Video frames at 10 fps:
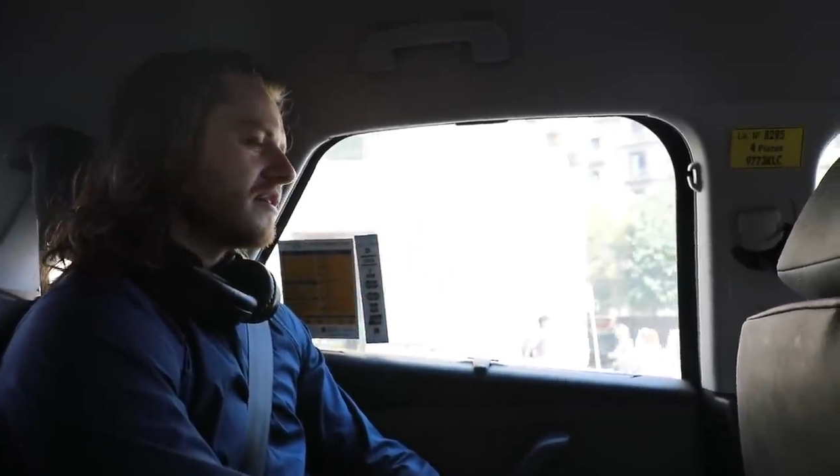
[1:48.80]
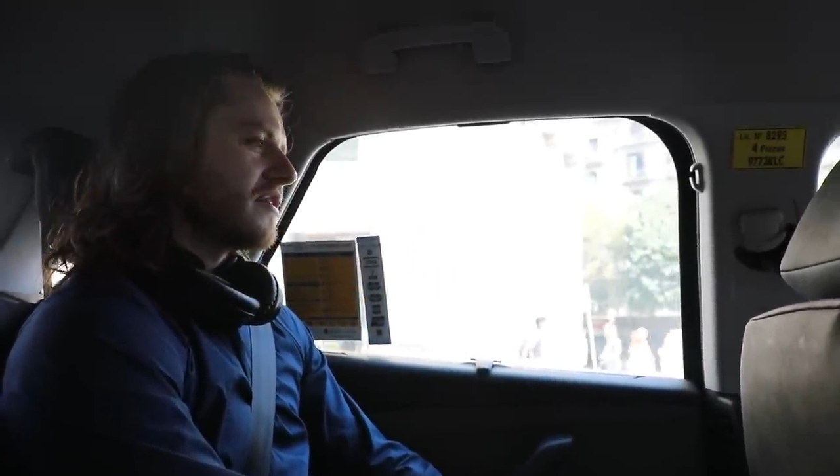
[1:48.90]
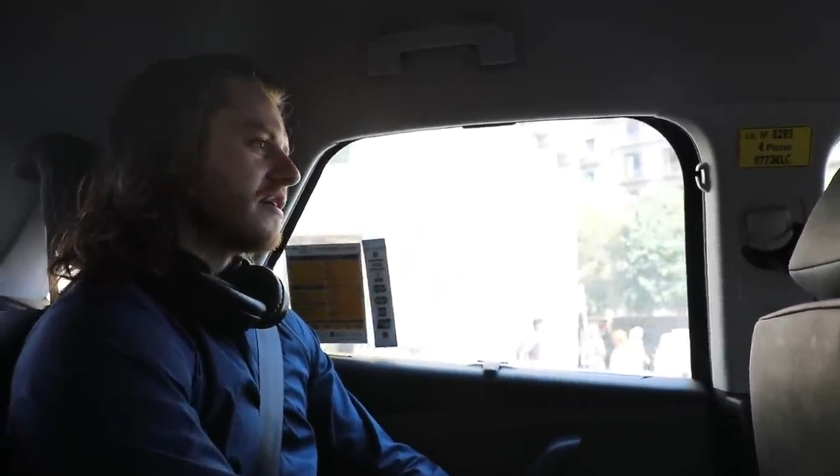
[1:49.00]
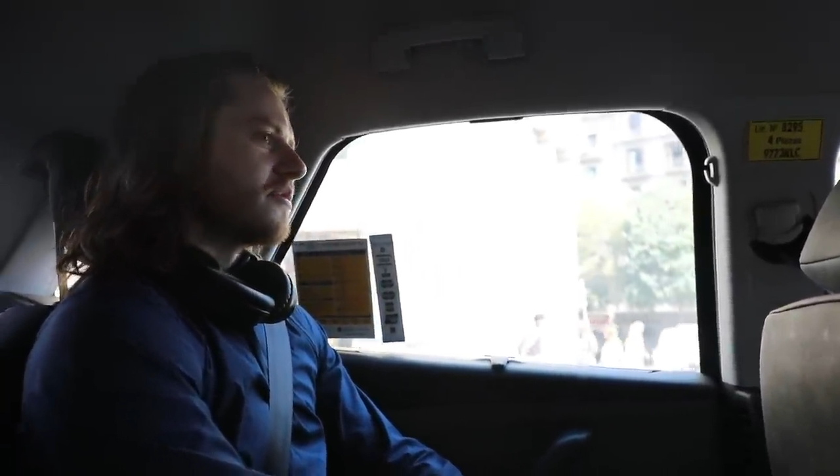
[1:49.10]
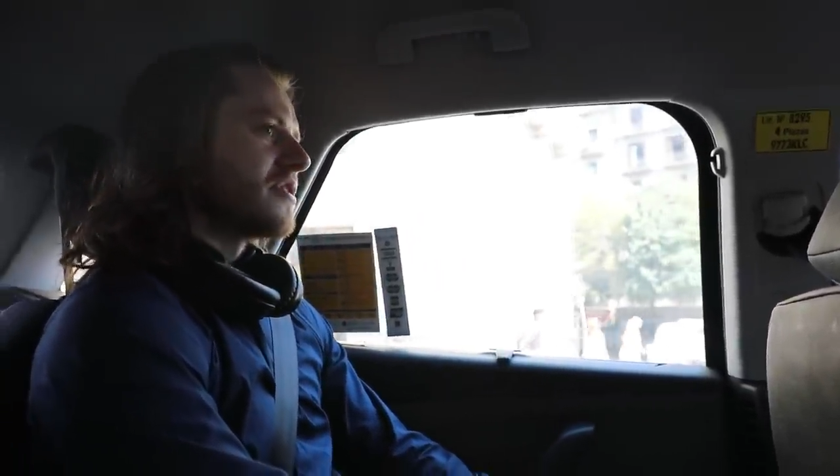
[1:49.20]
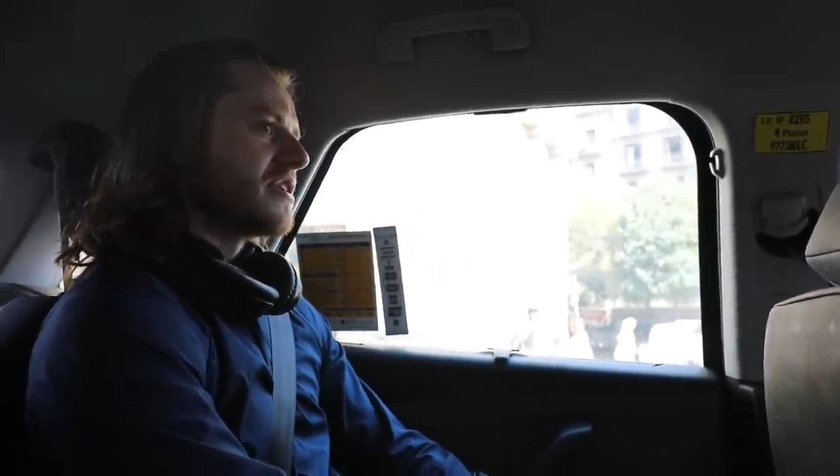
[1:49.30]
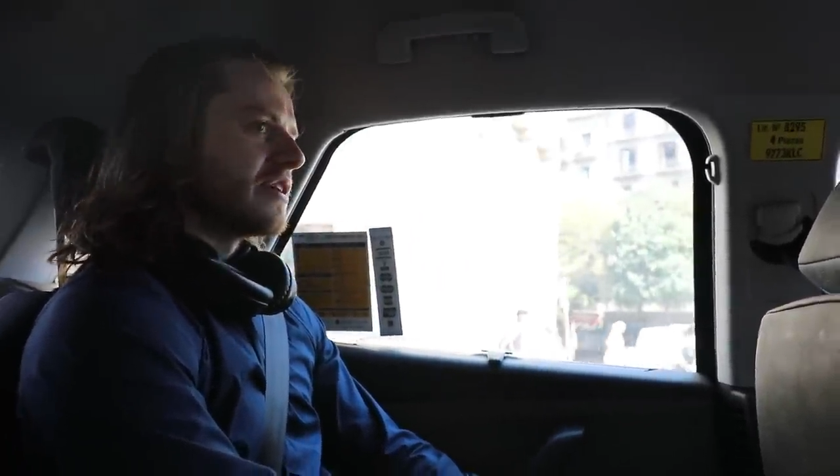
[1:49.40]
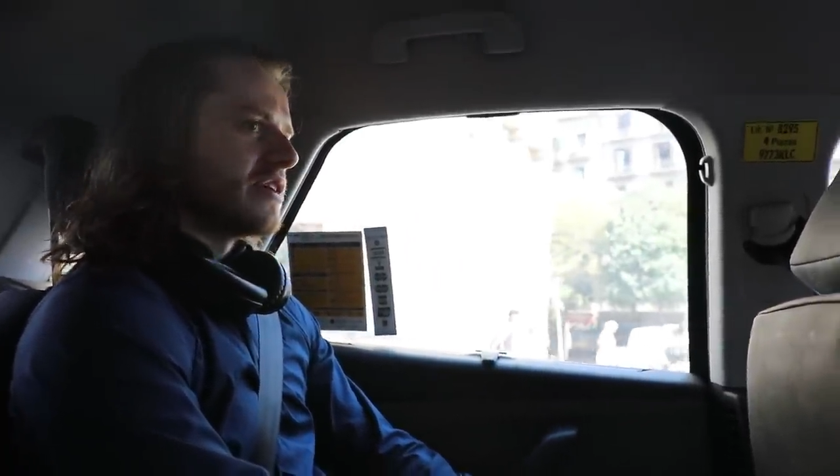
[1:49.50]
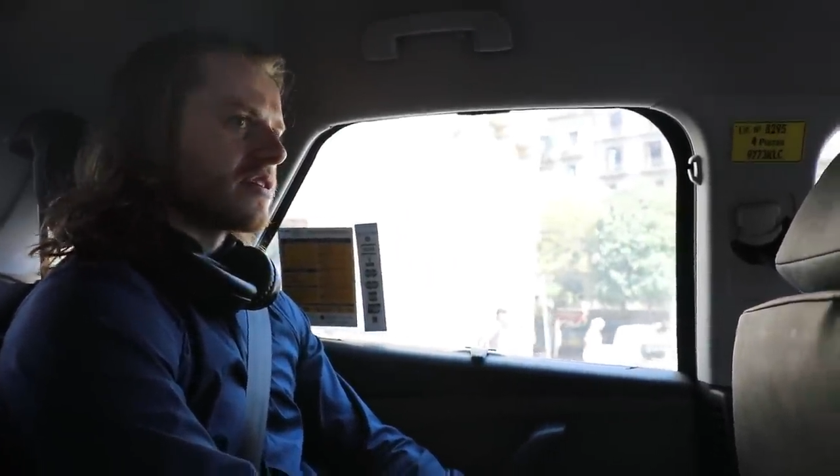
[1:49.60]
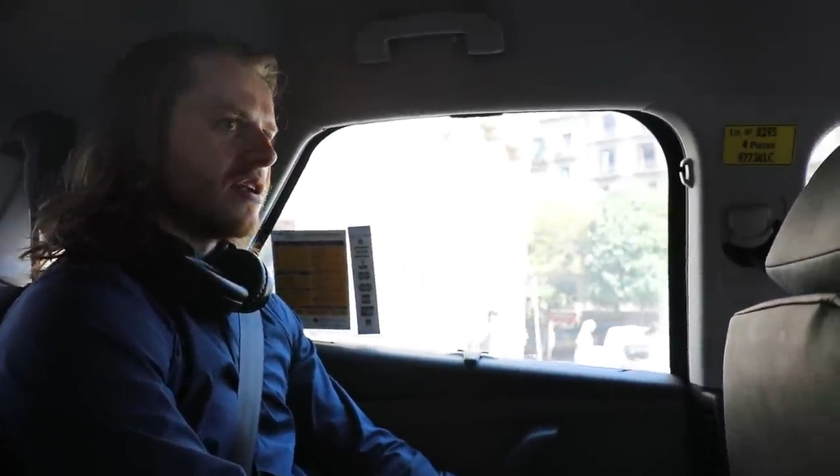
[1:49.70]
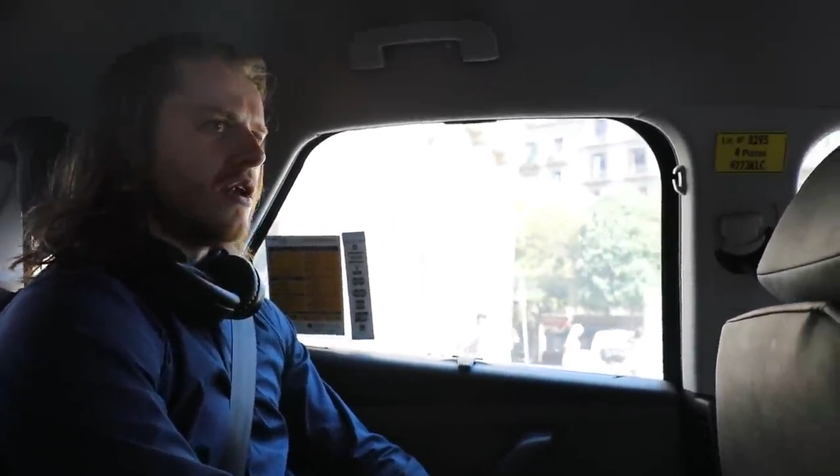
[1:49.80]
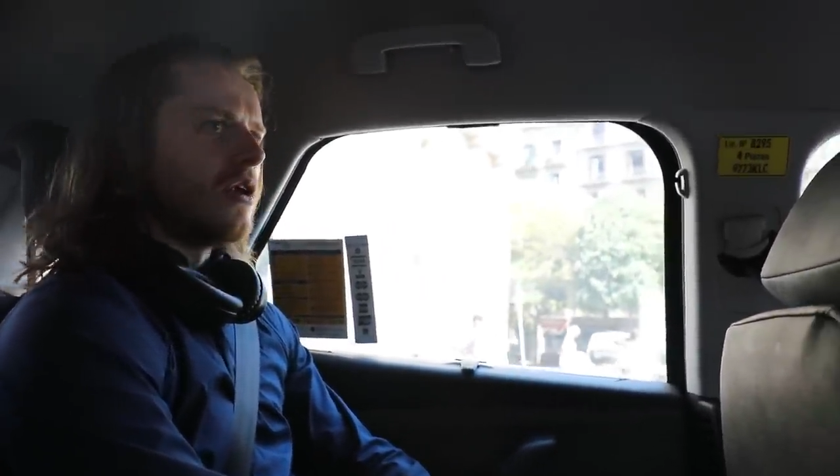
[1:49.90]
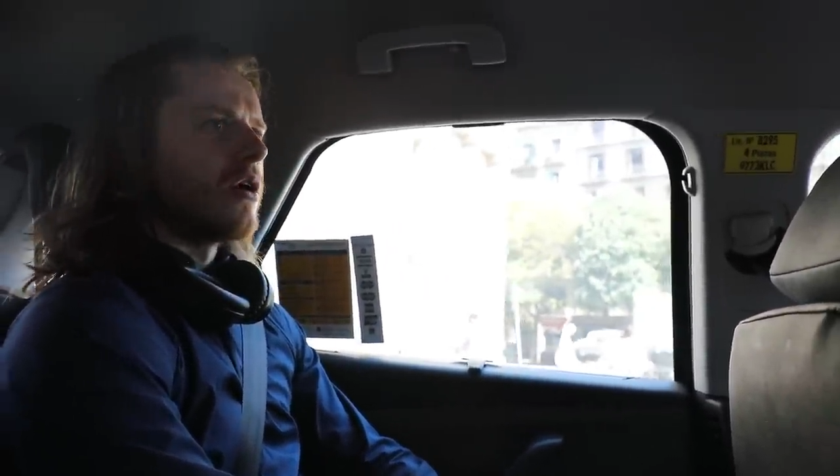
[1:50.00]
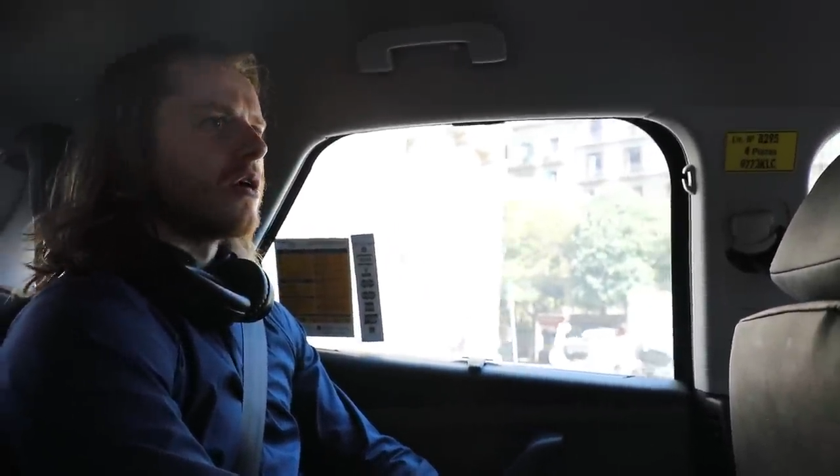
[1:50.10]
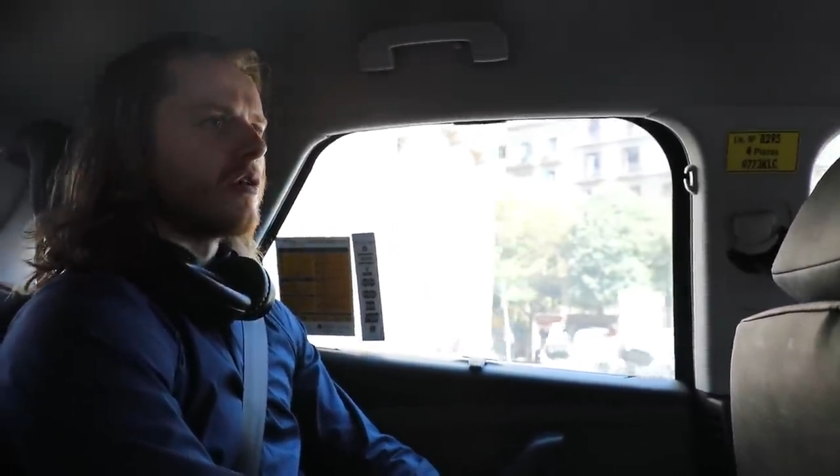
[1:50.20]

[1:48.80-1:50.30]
they would need a lot